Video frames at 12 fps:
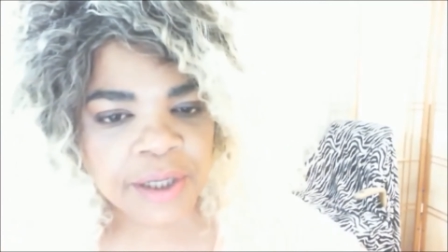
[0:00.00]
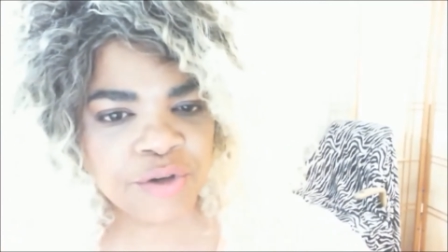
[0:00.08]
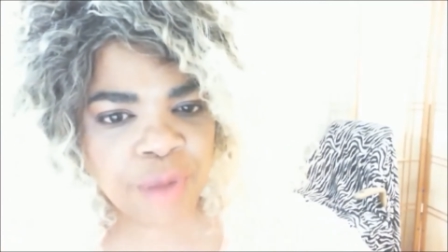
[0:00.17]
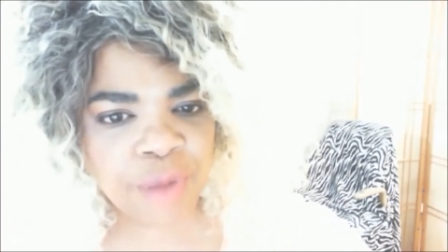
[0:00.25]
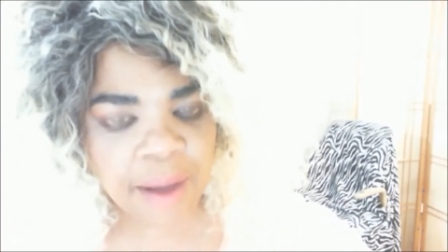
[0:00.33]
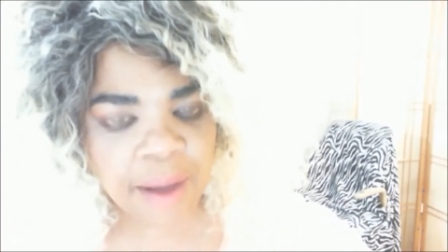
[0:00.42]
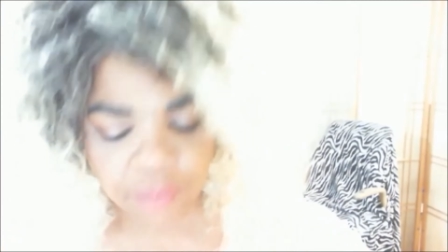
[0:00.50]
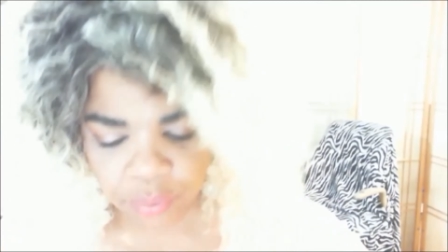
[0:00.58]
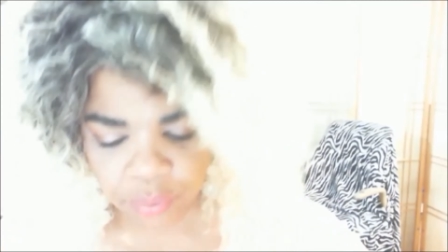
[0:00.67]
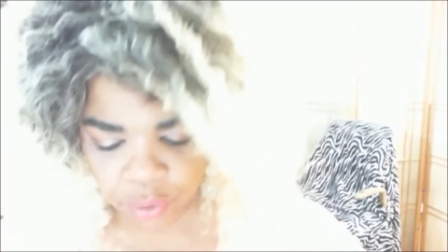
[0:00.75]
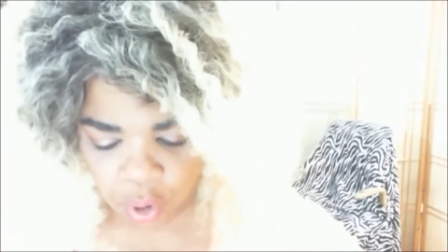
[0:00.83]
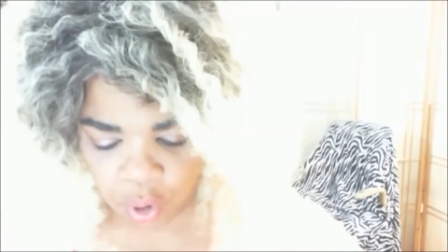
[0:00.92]

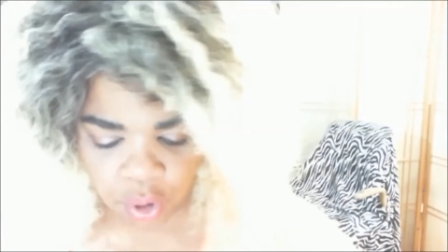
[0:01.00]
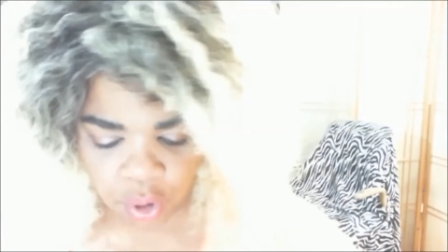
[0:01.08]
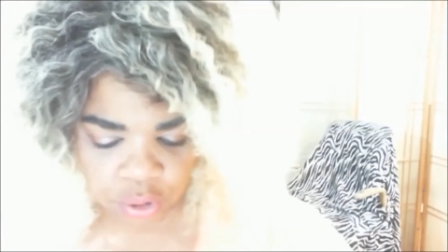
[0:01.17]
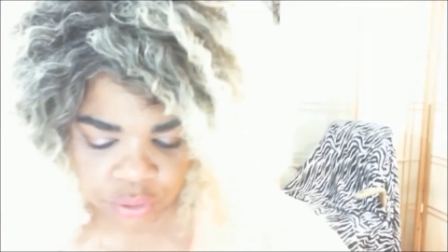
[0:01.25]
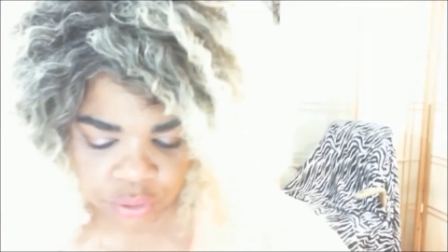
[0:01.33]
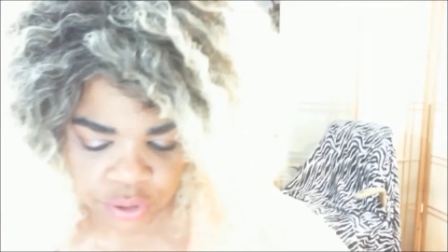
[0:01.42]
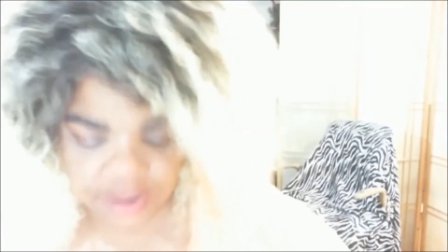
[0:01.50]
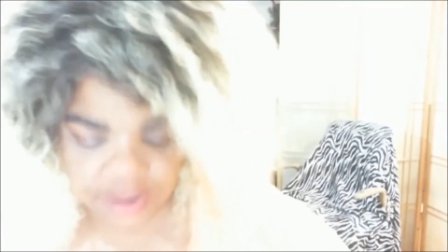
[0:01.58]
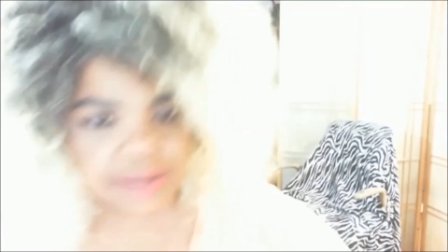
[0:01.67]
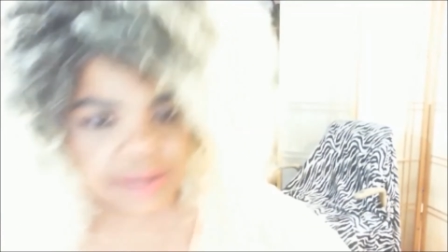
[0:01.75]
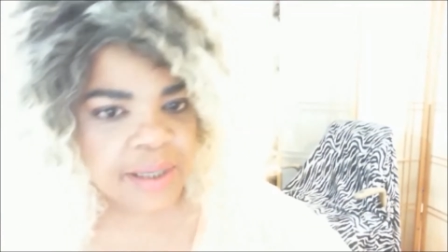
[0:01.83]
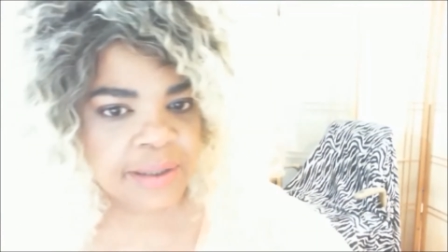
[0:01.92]
travel, cars,
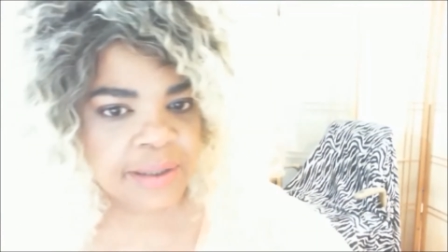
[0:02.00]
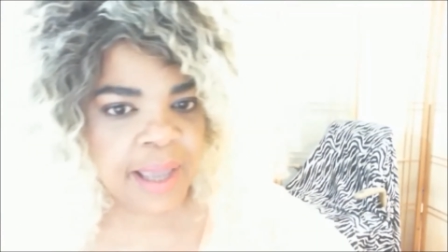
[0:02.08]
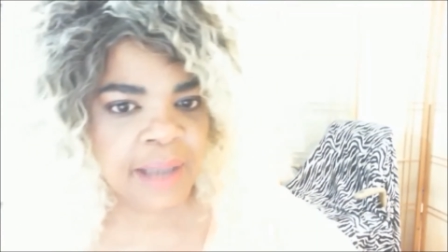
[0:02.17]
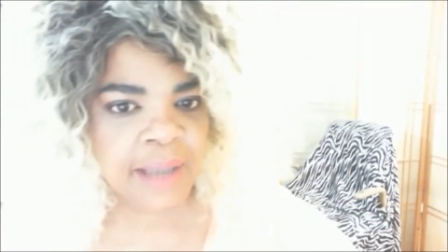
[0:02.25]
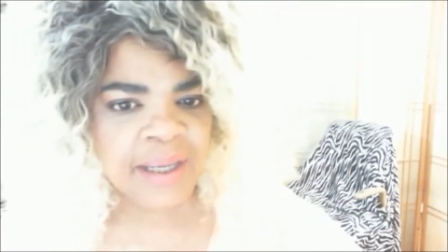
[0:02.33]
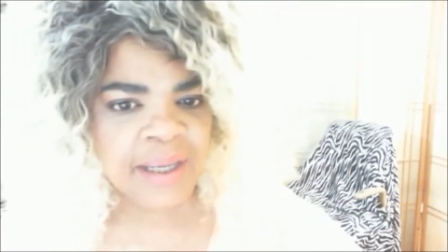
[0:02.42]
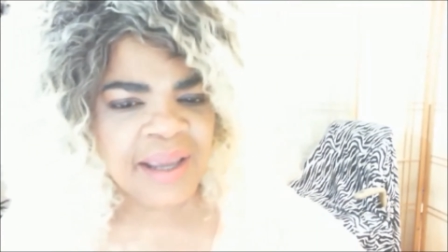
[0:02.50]
things like that.